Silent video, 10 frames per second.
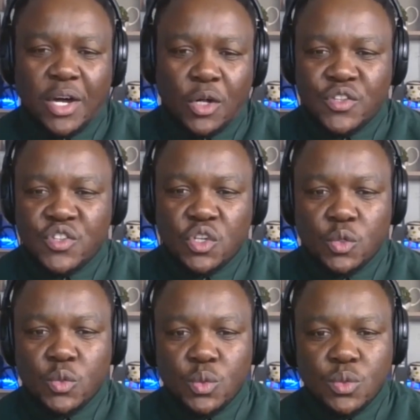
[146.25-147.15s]
are
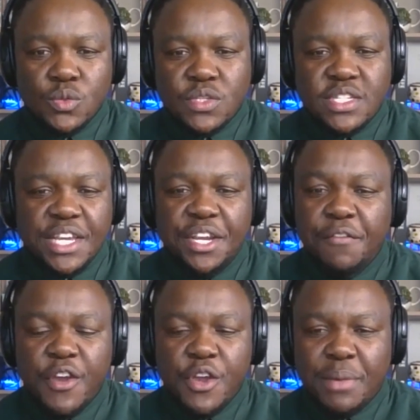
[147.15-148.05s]
also said
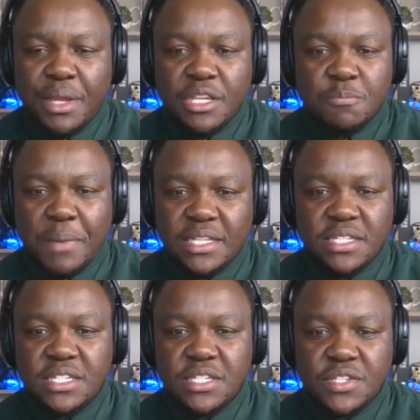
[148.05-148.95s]
in very many
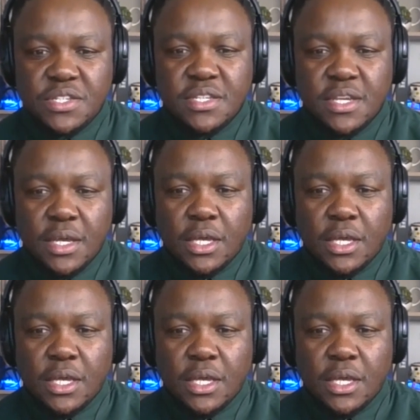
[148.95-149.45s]
spaces